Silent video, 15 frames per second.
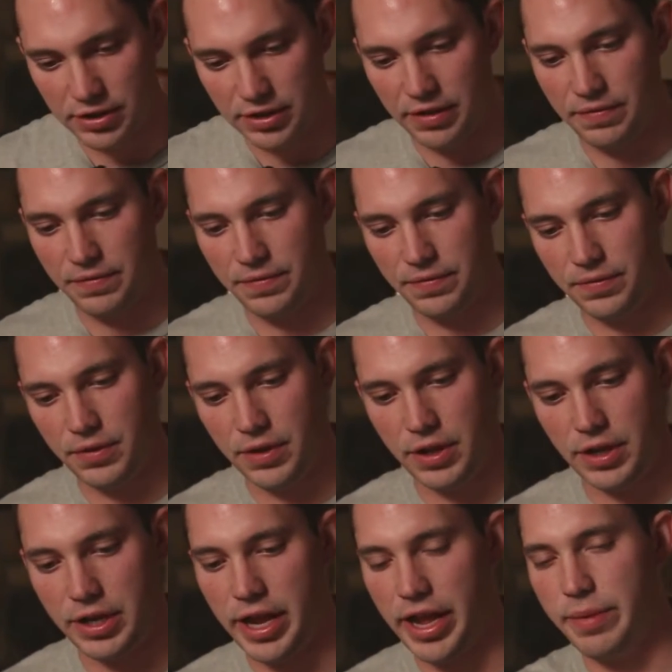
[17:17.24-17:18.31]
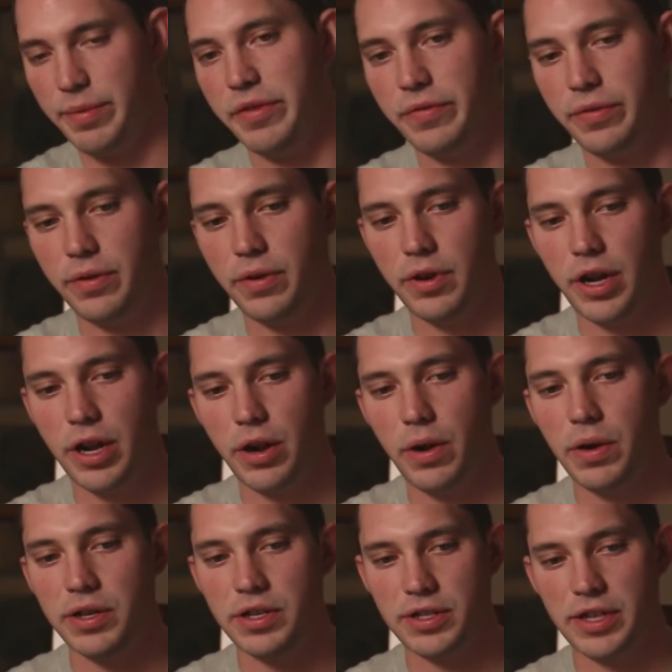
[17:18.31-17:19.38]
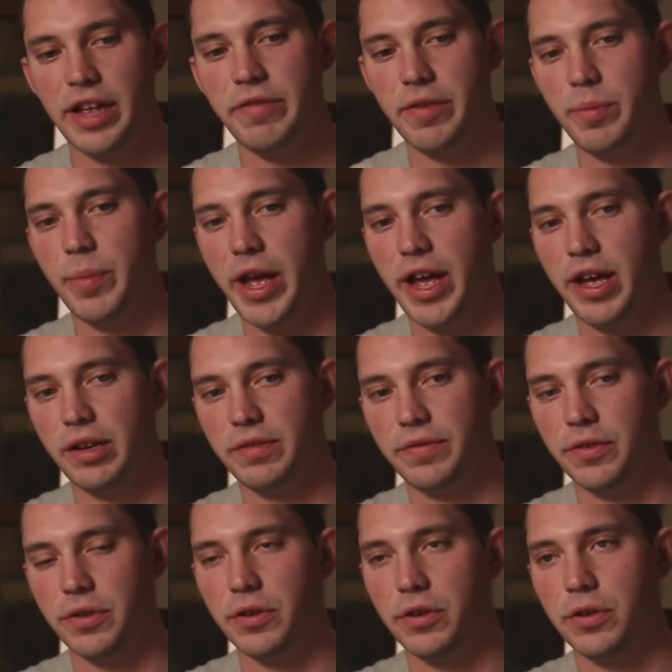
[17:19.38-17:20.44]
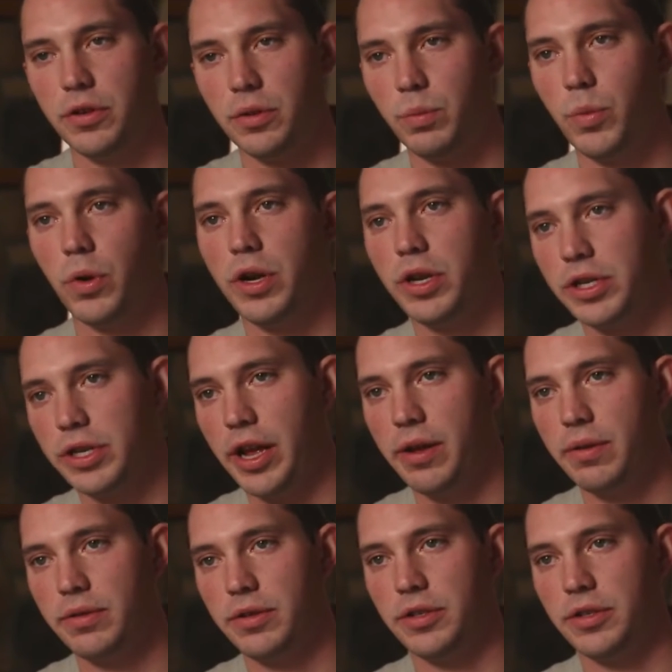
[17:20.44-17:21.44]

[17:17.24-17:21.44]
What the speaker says: stuff the day before, I'd always save a bag for the morning time,